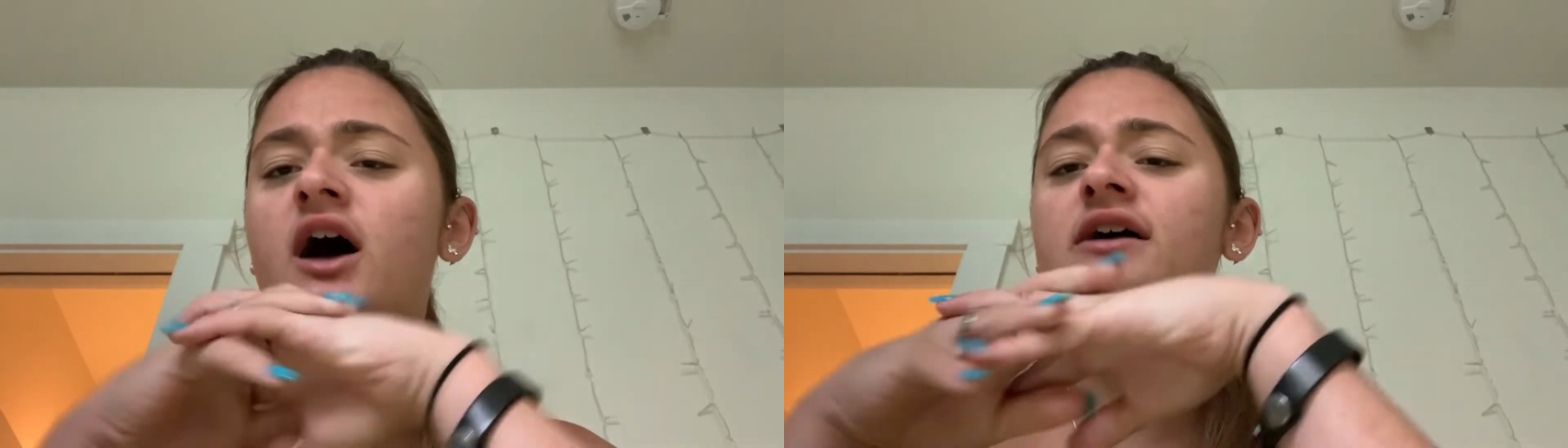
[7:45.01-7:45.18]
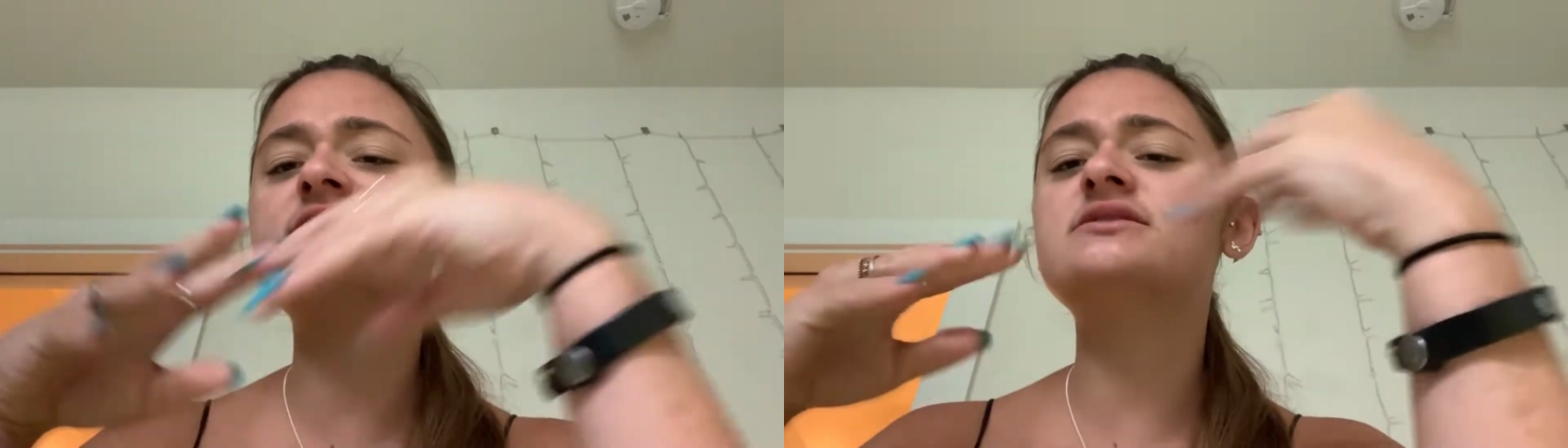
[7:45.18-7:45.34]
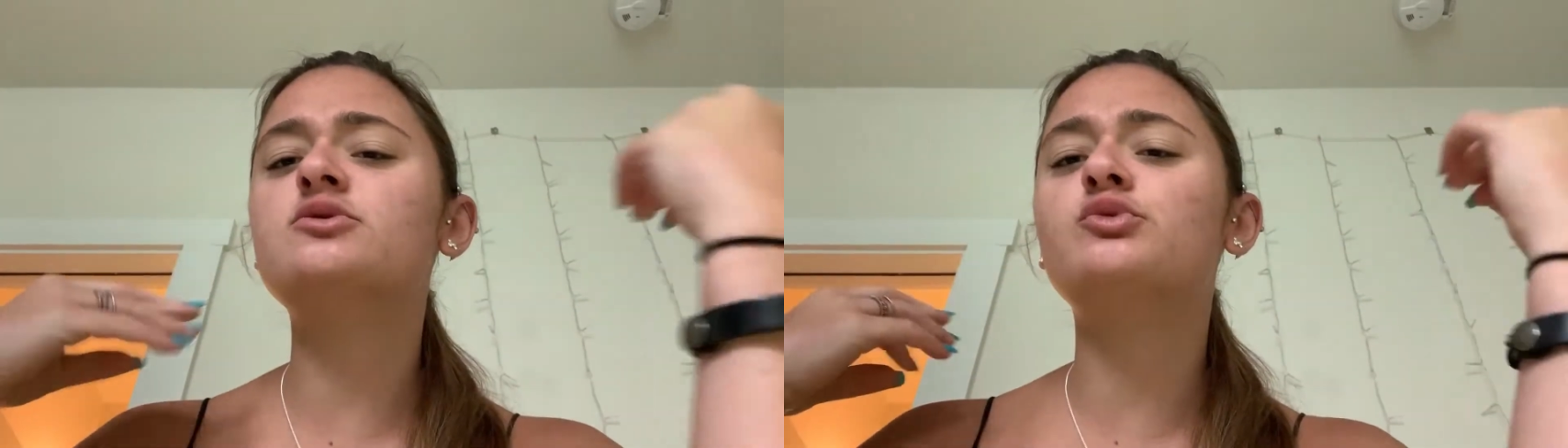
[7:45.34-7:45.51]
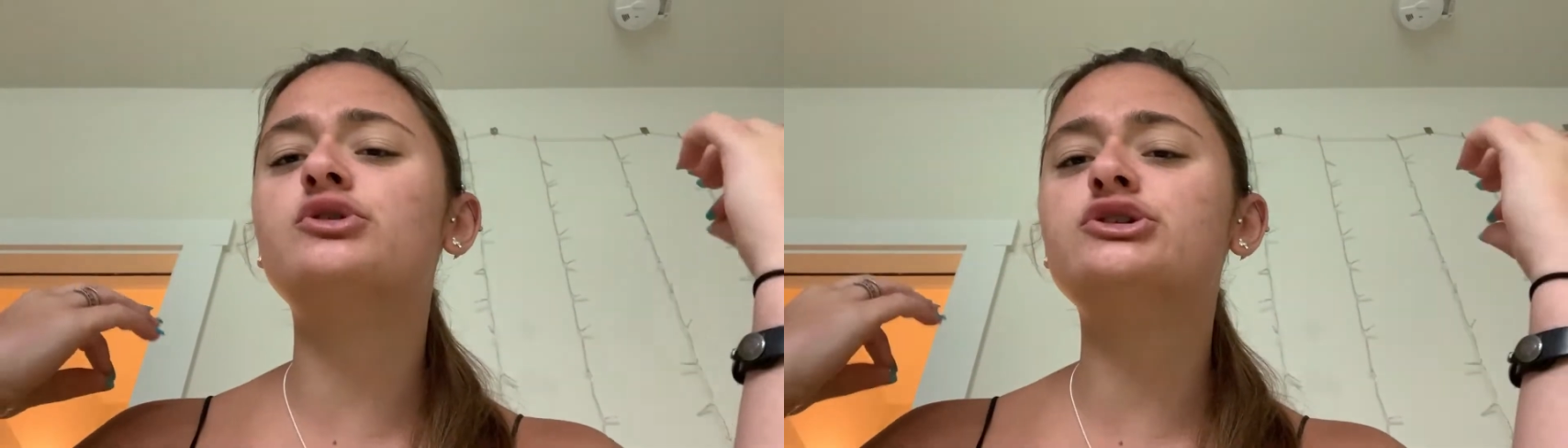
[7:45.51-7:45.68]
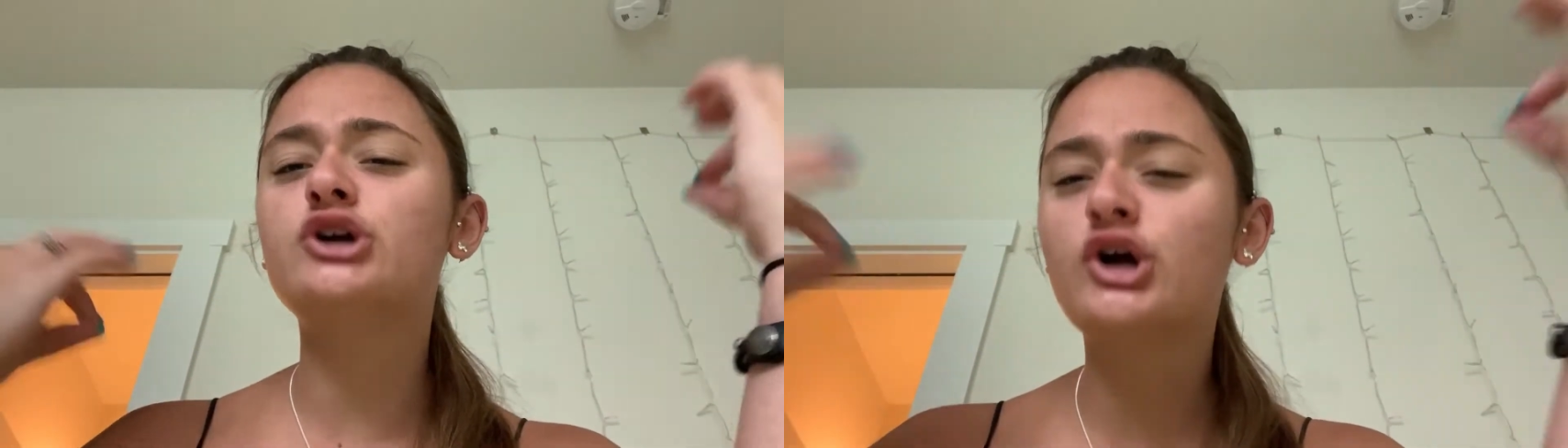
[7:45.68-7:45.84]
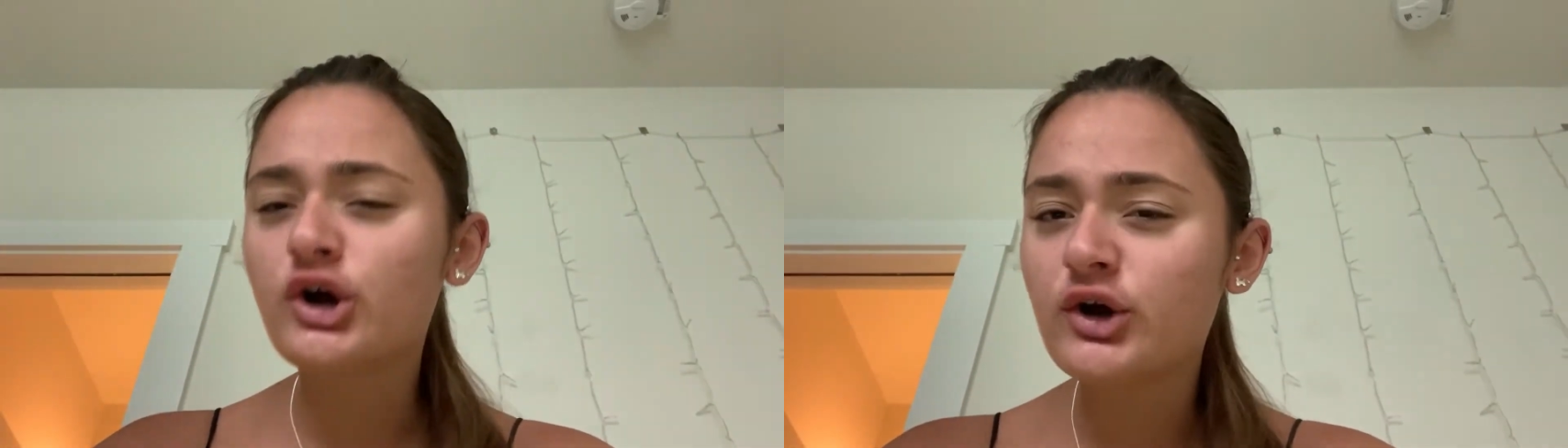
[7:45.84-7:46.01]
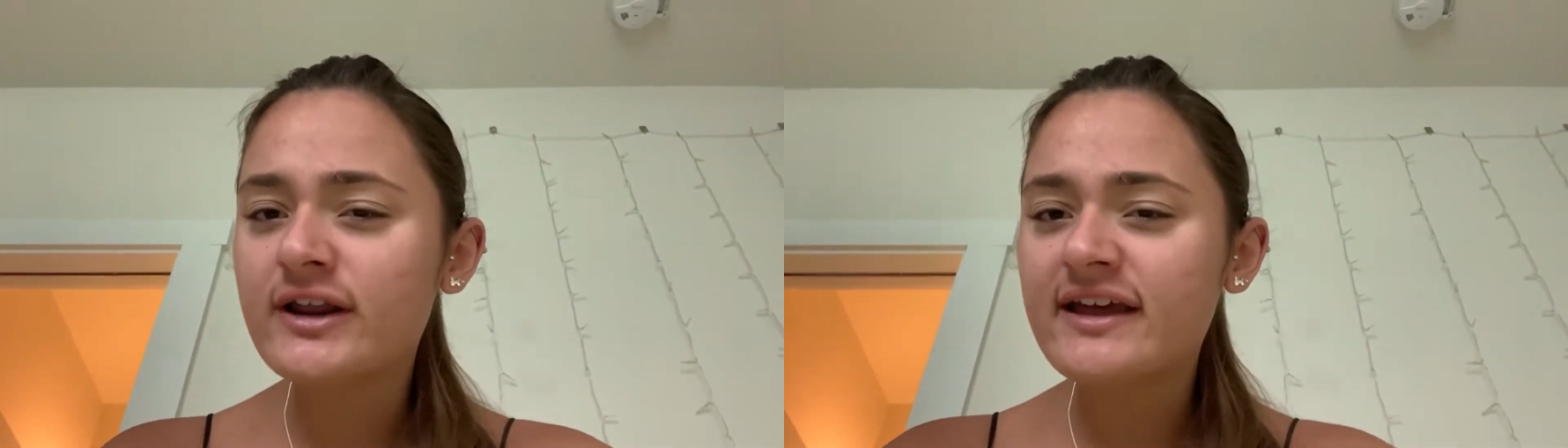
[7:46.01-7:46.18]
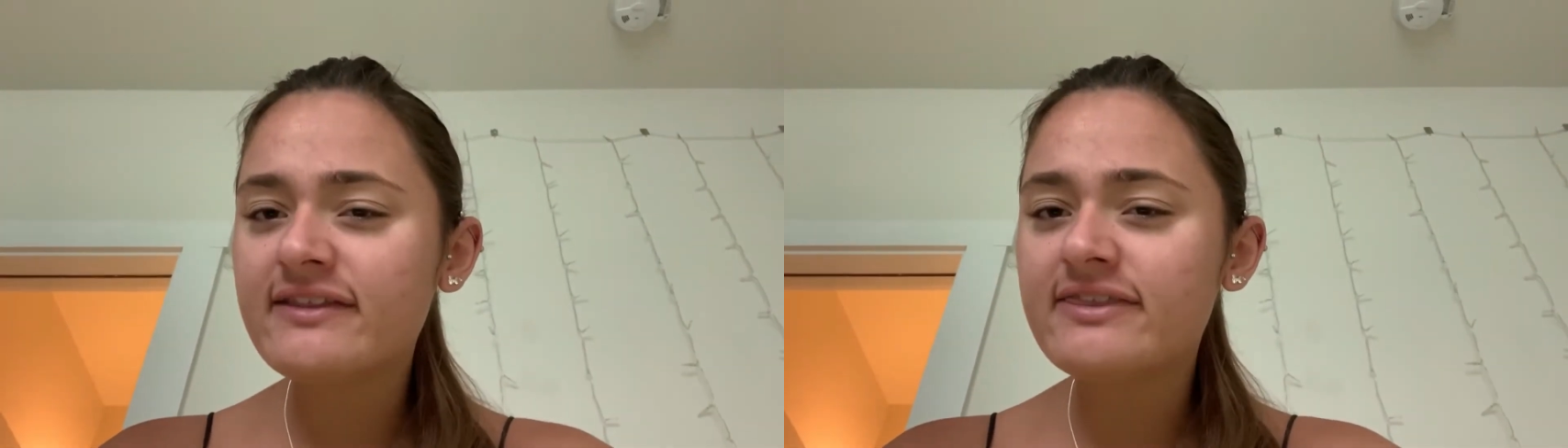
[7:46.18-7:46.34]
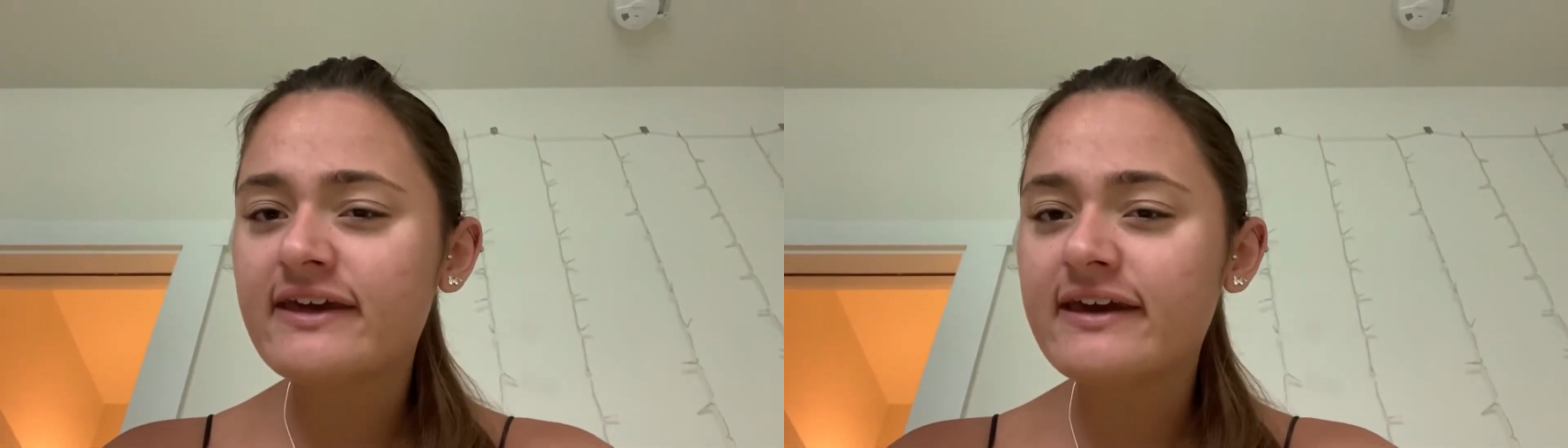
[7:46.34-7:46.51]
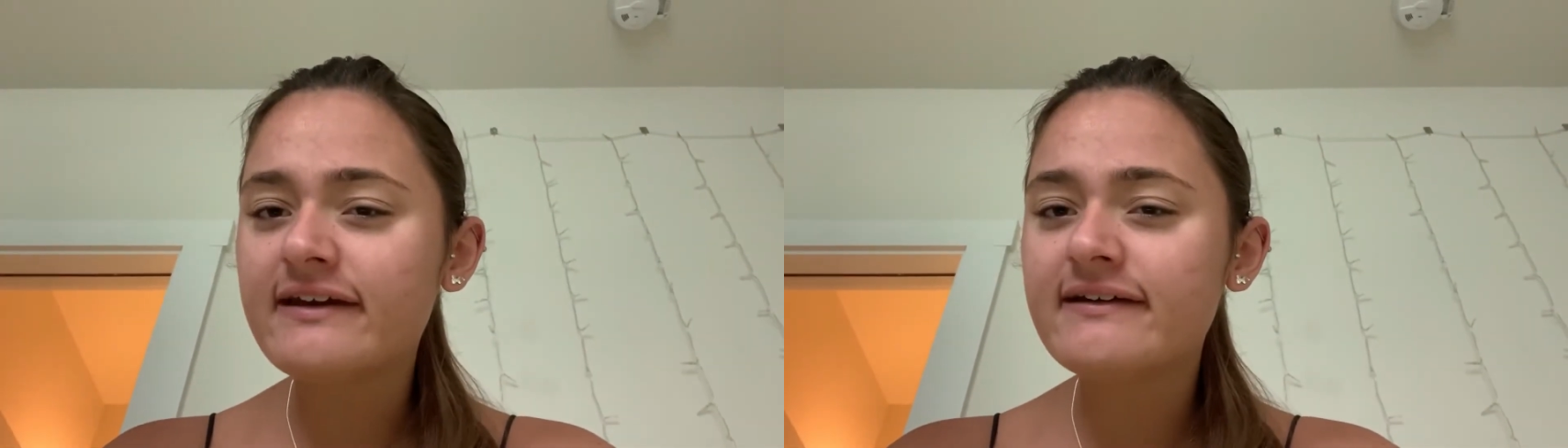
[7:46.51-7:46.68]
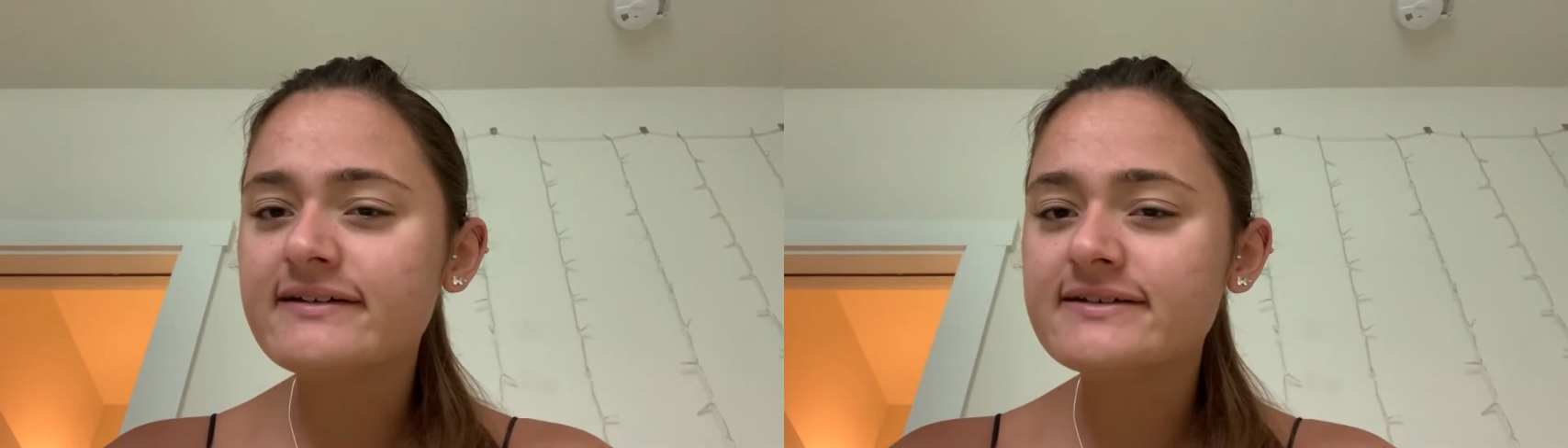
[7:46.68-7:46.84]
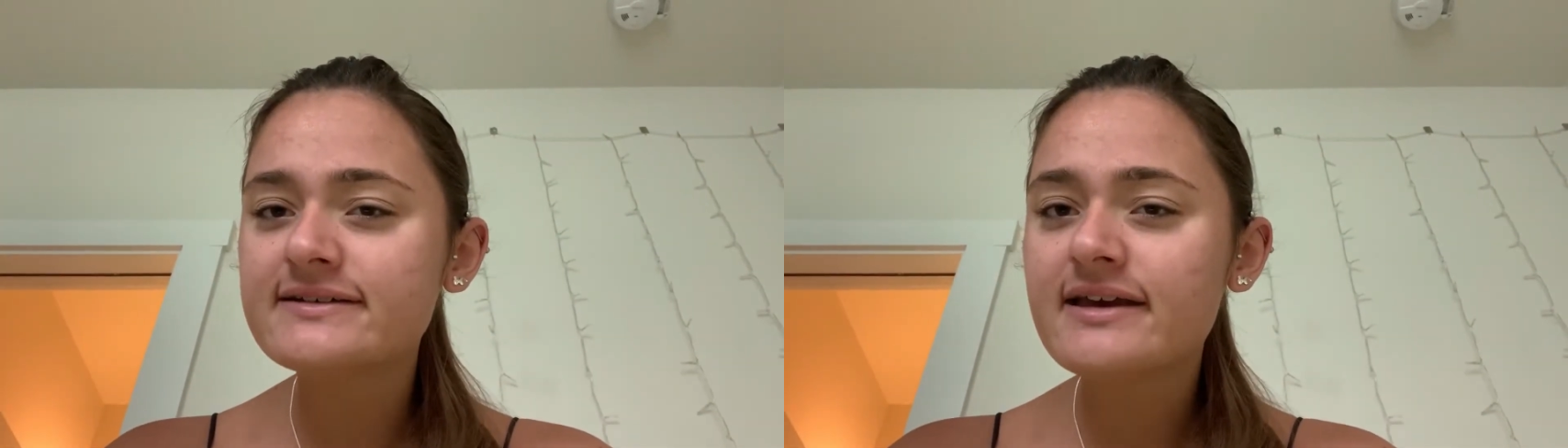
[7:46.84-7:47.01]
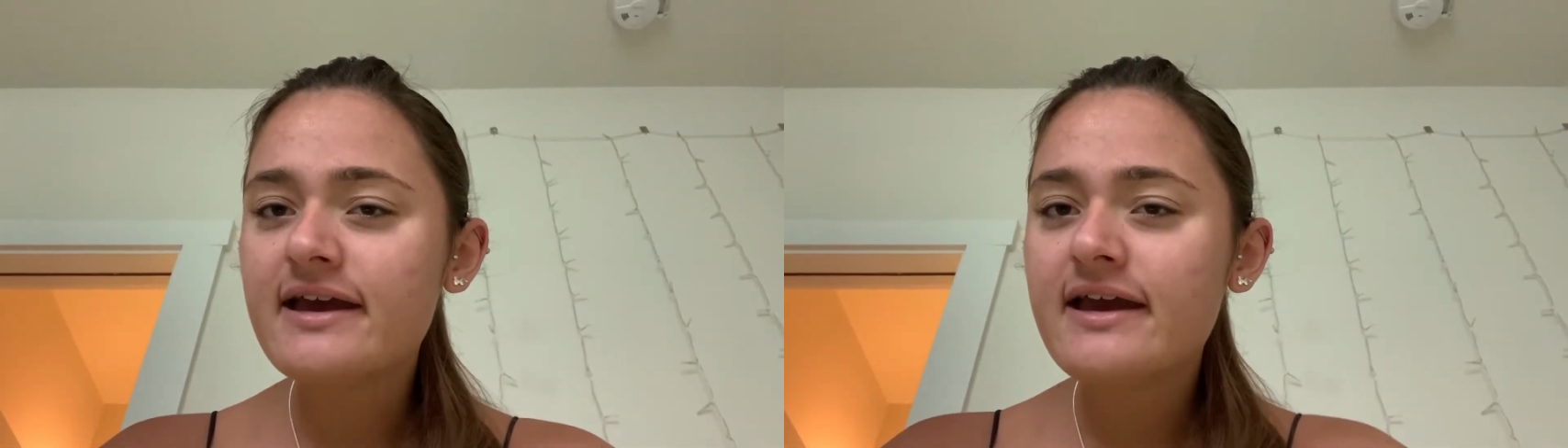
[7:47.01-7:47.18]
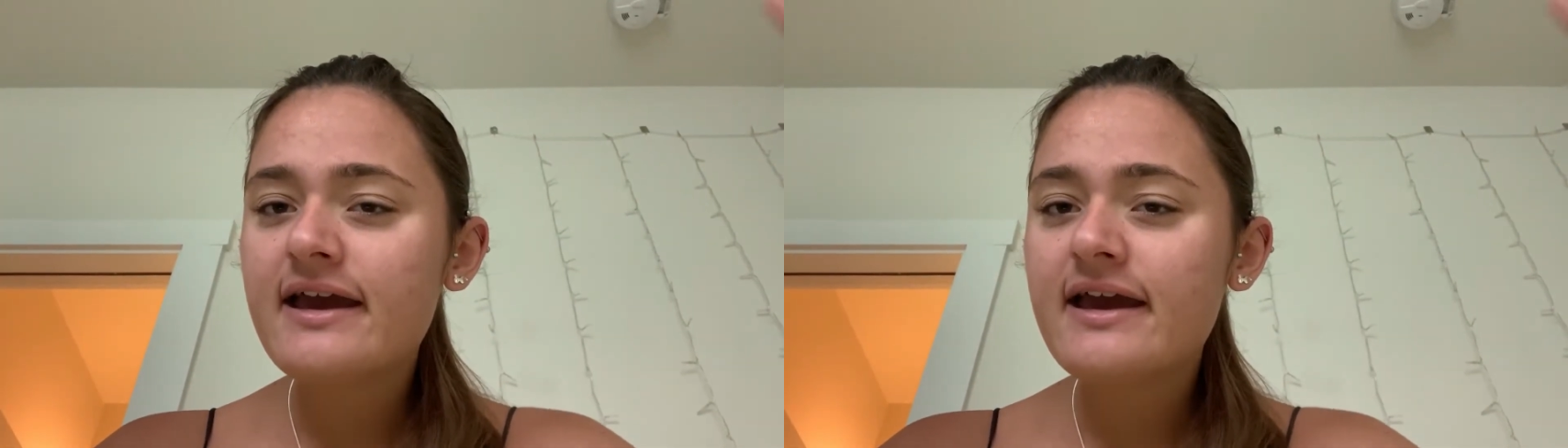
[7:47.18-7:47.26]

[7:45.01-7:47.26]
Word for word: us returning things,